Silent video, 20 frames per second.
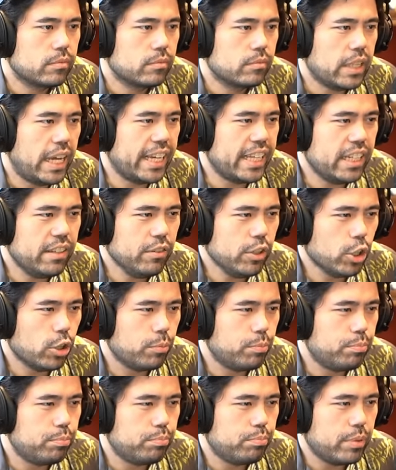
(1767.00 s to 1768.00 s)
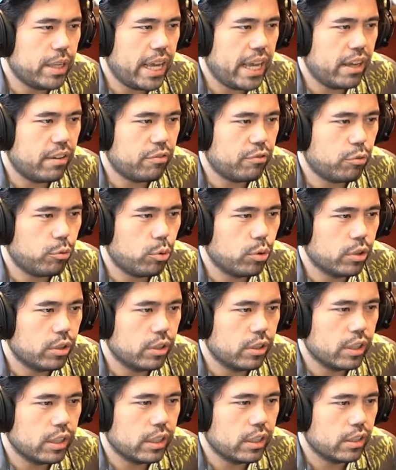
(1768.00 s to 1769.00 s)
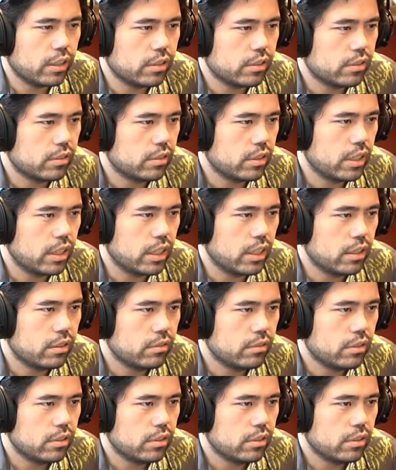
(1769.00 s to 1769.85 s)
I can even go a4 here I guess yeah